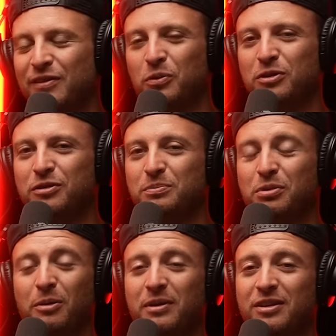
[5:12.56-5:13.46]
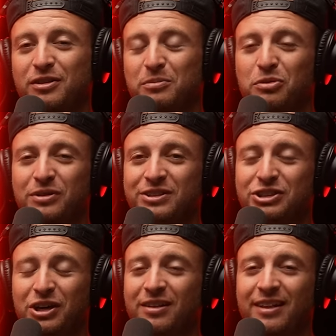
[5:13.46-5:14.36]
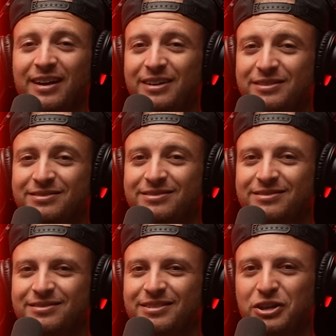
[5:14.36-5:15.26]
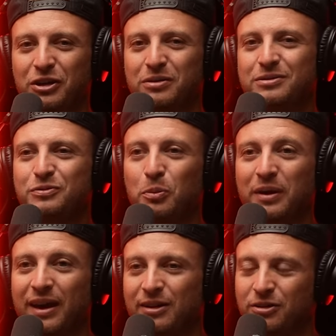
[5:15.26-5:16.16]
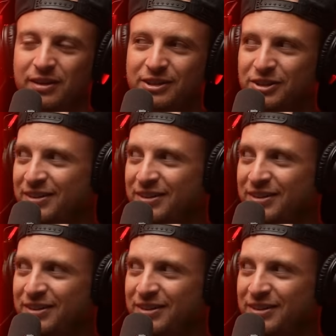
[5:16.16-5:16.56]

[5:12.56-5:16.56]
everyone's probably at some point shot like, you know, Roman candles at each